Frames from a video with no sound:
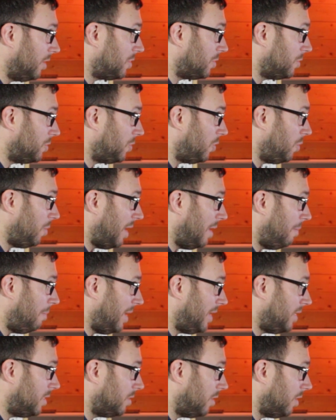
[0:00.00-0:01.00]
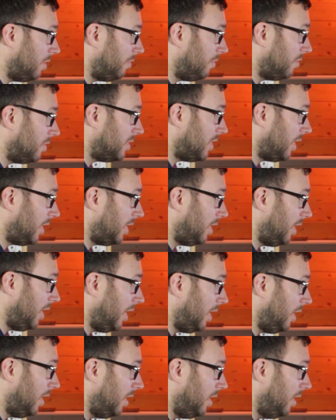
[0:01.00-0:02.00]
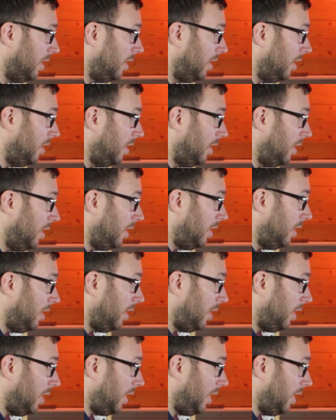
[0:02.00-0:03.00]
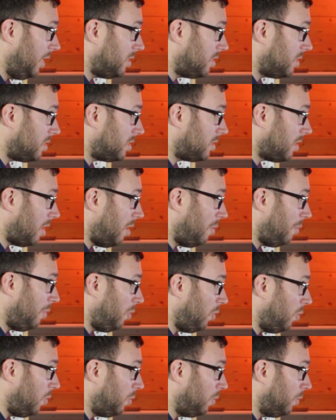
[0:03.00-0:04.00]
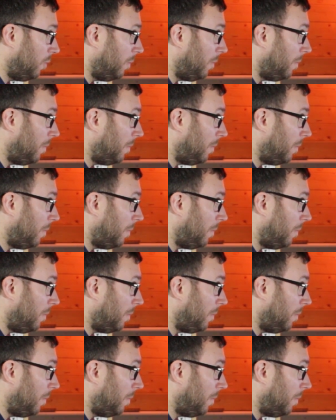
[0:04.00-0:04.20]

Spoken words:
I just want to talk about the bass line for a second here. It's a sample.